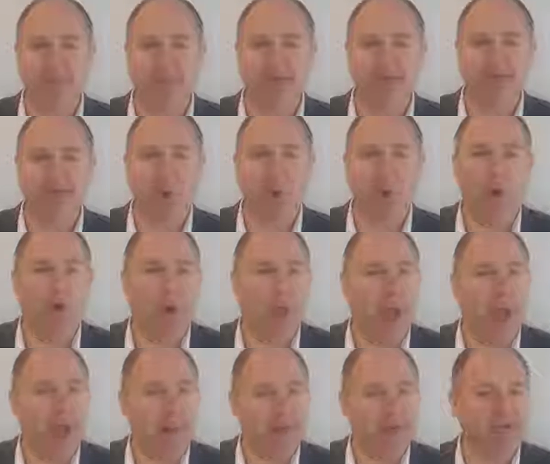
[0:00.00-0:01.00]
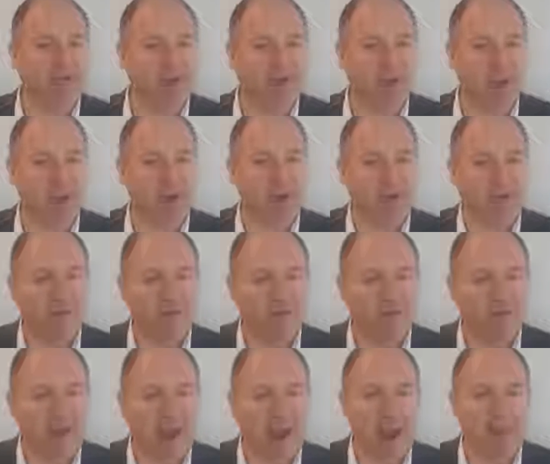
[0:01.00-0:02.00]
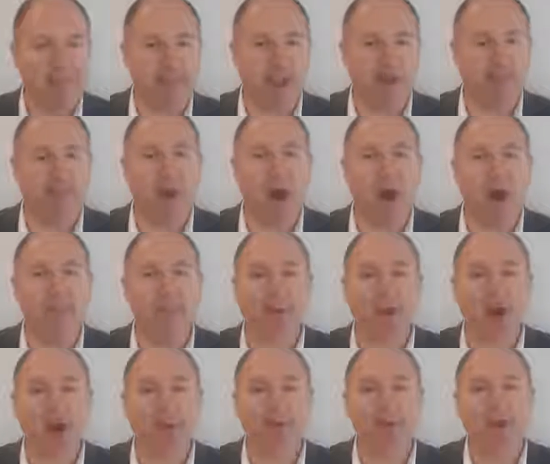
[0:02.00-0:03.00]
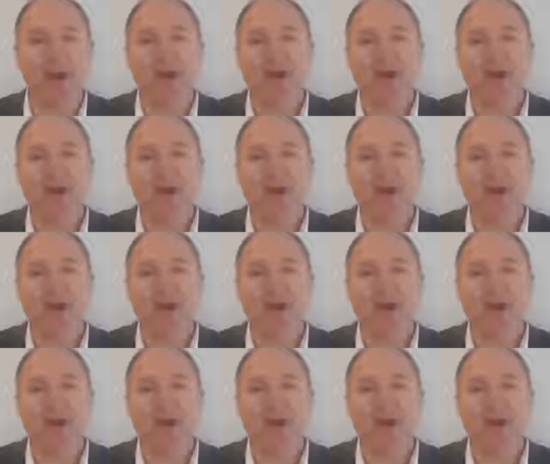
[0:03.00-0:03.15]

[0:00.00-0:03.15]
So what happens is we're not filling up our pipeline,